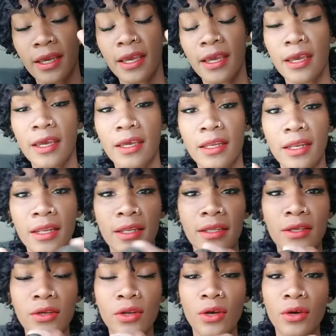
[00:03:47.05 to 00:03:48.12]
And,
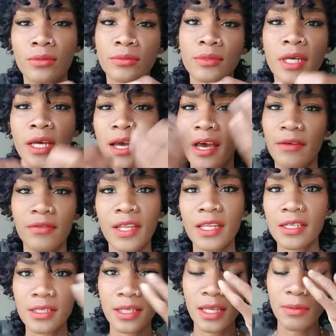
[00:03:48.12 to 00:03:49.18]
you know, I fell
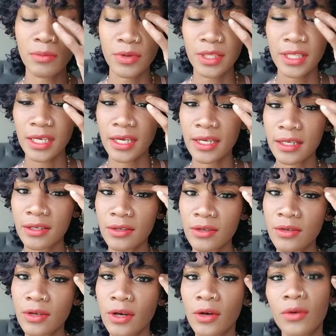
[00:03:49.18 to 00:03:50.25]
asleep with it, you
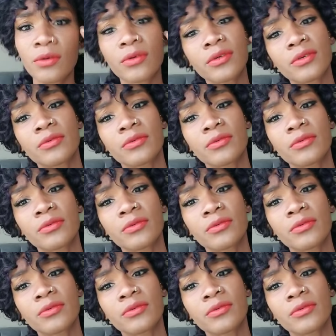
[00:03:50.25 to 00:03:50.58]
know,